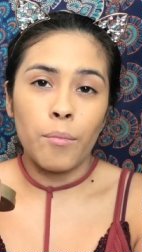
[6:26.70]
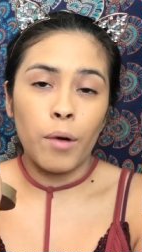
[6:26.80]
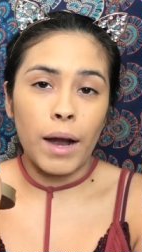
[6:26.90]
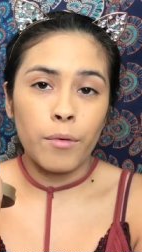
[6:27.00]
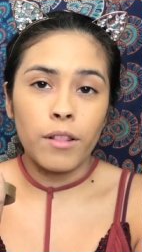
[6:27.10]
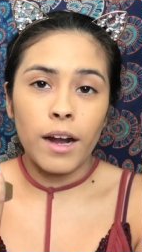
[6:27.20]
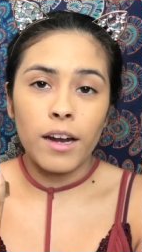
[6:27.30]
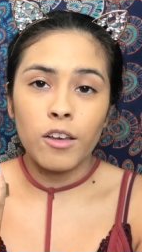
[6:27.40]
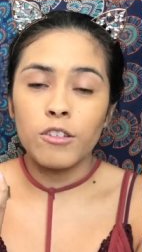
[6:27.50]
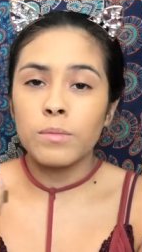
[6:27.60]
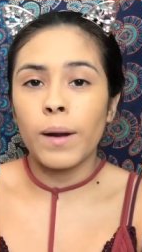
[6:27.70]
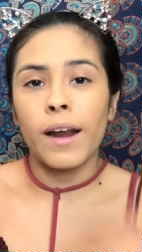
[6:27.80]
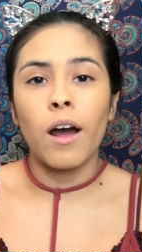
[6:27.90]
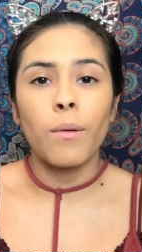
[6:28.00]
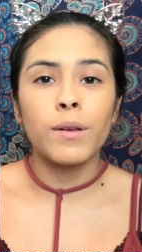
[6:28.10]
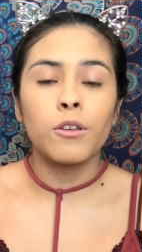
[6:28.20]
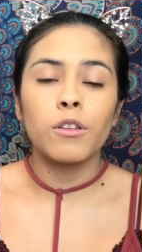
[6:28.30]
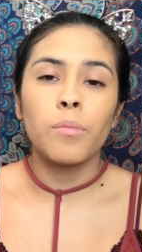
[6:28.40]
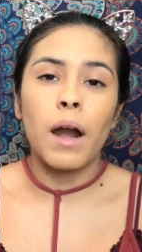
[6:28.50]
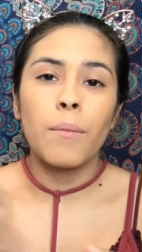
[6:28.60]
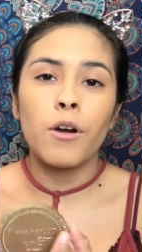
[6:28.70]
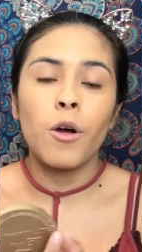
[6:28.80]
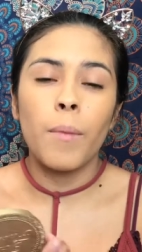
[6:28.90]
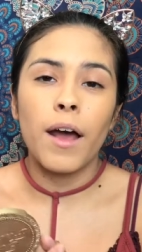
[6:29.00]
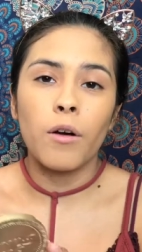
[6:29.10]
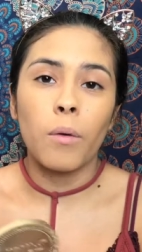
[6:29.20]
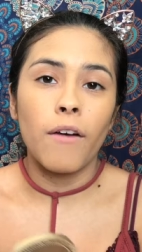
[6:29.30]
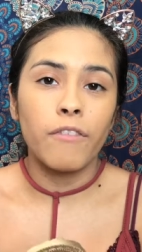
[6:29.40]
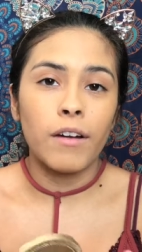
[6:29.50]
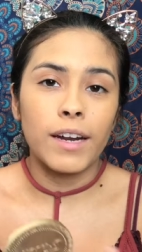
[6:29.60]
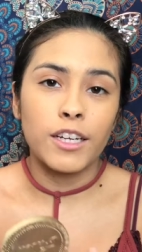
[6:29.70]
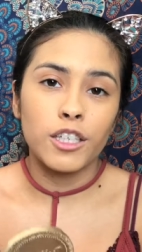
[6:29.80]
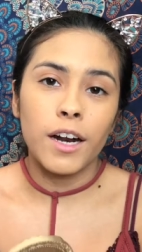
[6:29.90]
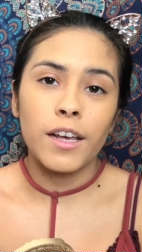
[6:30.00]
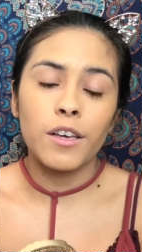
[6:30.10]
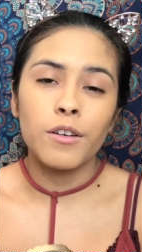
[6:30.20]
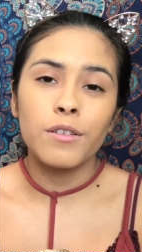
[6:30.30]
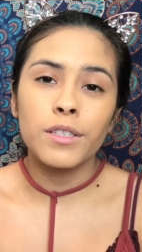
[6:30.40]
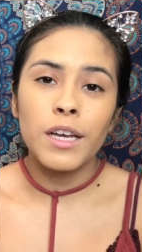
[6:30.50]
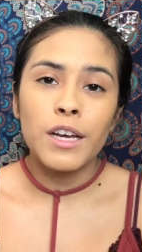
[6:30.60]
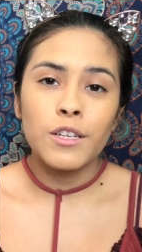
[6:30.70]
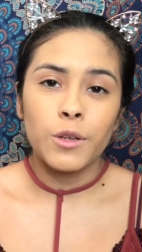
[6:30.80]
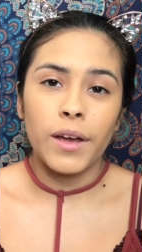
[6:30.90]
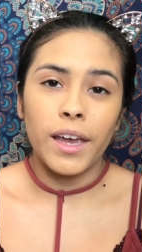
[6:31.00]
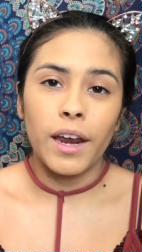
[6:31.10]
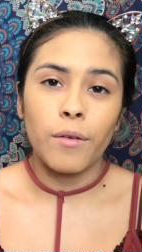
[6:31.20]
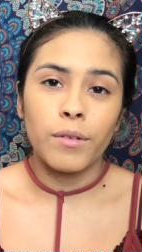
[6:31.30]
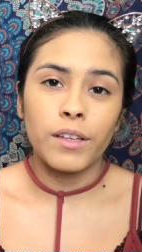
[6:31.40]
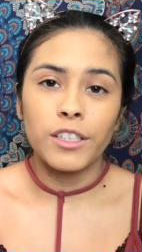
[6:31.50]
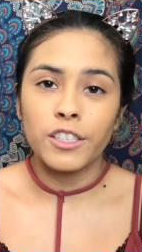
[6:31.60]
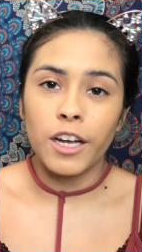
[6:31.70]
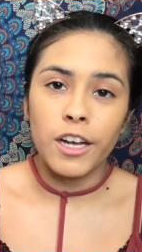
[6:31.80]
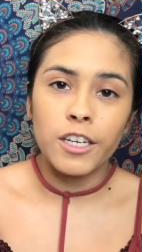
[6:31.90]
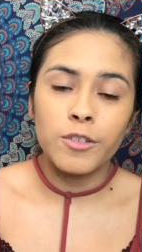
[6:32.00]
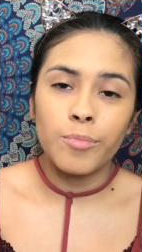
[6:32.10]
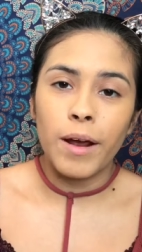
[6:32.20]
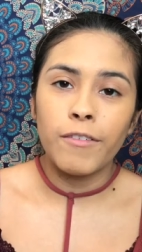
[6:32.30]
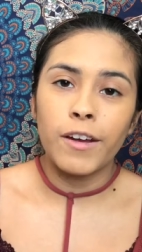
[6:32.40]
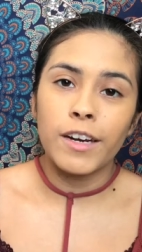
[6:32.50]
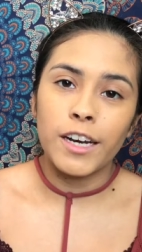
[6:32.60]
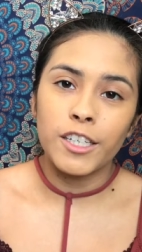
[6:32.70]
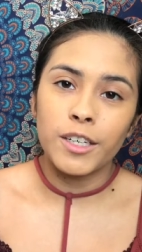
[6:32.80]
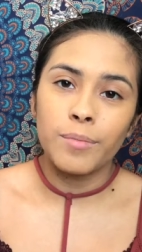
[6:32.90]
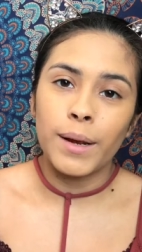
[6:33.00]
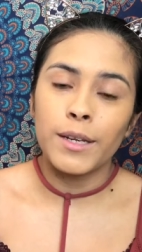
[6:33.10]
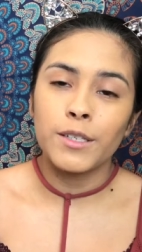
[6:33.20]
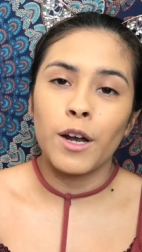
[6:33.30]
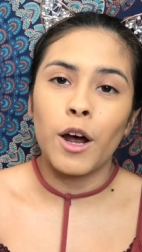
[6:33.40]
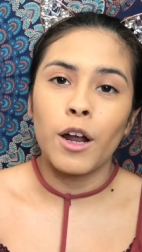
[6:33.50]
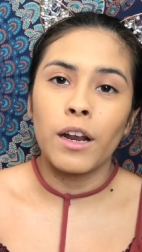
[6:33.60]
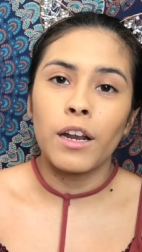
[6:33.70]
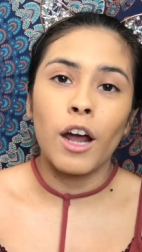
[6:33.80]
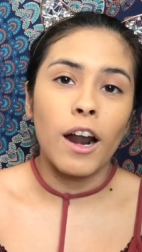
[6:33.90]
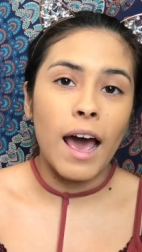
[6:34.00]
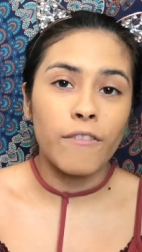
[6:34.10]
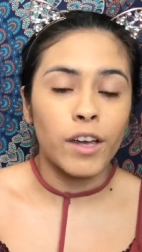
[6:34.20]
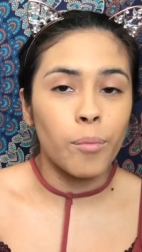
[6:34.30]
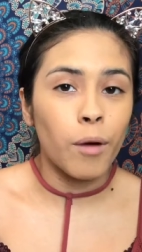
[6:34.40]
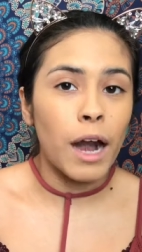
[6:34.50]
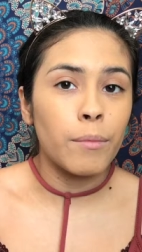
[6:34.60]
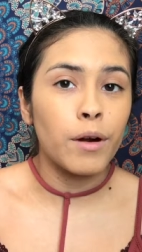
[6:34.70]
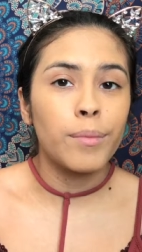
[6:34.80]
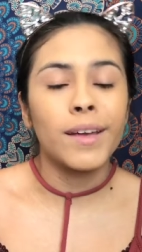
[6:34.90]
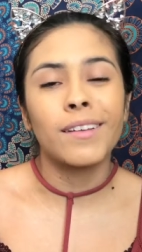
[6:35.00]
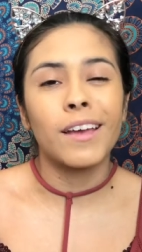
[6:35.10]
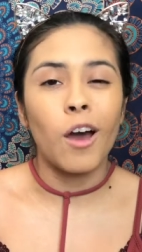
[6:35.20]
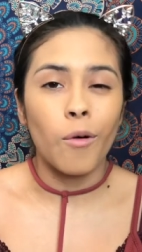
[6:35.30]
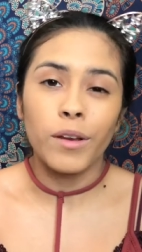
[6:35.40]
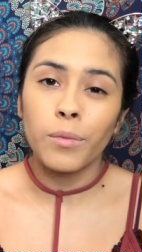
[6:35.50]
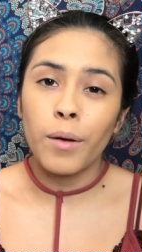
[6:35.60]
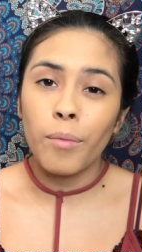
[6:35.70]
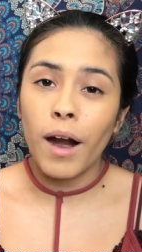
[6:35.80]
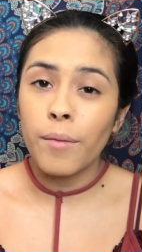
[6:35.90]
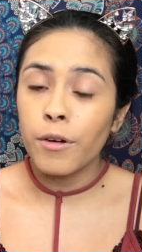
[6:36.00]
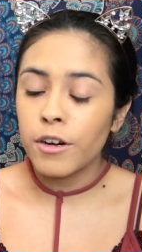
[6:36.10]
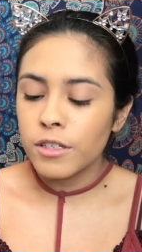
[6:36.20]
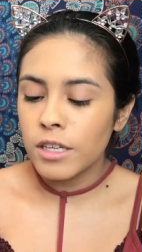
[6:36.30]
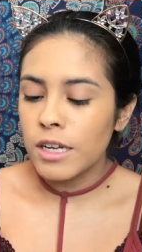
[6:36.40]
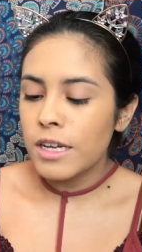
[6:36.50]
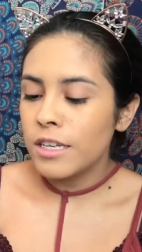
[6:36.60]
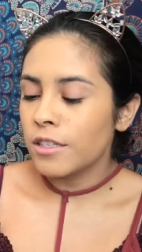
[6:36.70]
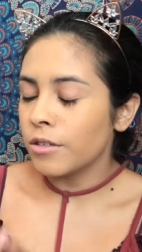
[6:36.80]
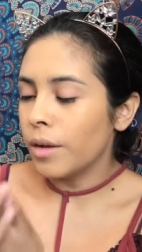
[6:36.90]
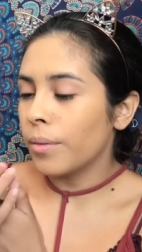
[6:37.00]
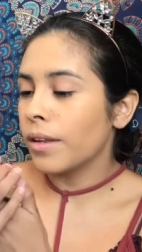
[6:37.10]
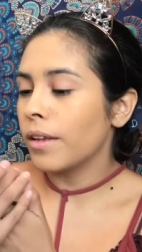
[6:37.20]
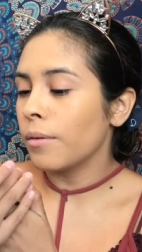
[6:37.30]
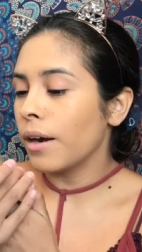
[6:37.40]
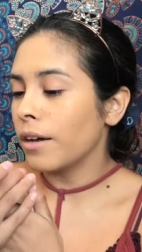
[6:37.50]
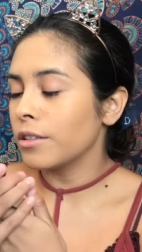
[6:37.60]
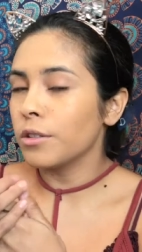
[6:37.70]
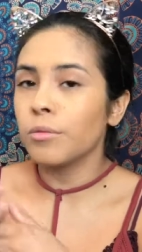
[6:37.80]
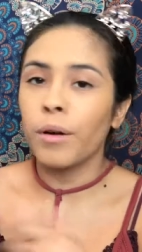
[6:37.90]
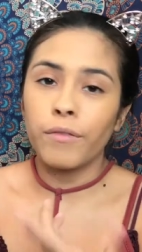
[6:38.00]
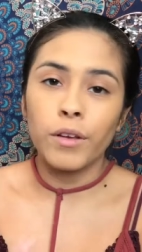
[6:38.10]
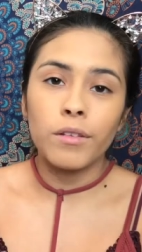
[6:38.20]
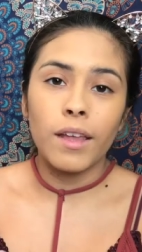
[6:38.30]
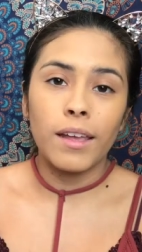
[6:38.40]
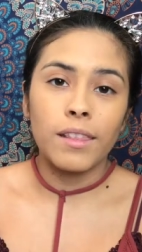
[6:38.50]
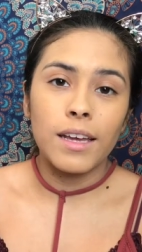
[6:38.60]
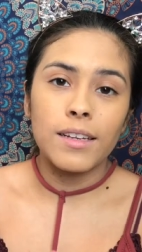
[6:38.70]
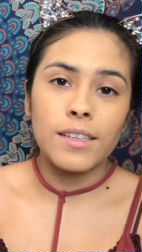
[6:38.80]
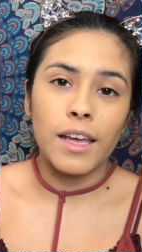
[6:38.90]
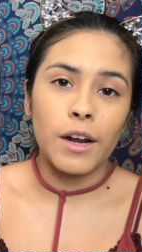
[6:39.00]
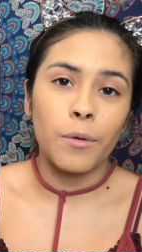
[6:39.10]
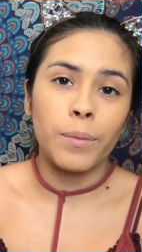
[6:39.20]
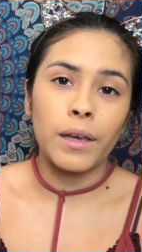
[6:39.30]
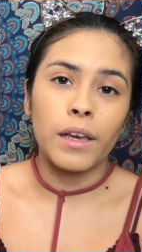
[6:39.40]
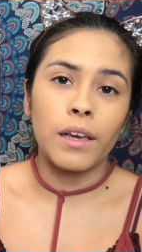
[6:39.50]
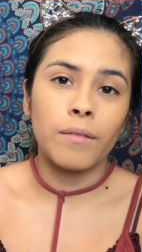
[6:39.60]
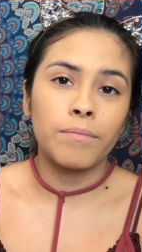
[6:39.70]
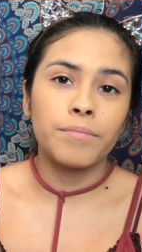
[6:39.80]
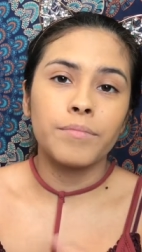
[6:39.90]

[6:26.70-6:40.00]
primer that I use, but I always use a primer no matter what foundation I use, so I can't really judge my foundation based on not having a primer because I always wear primers. So typically when I'll do reviews like this, it'll be